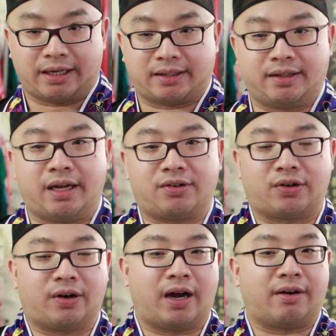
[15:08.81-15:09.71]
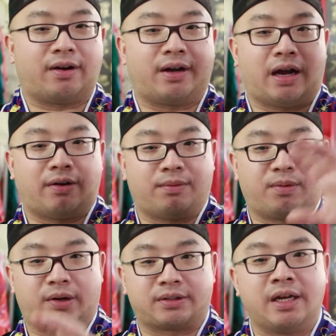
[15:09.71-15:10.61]
like nature, how it
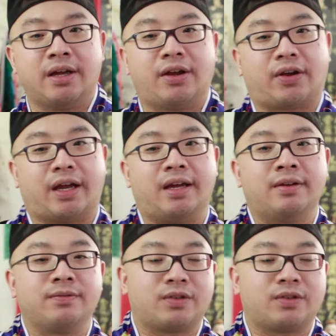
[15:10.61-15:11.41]
works, okay?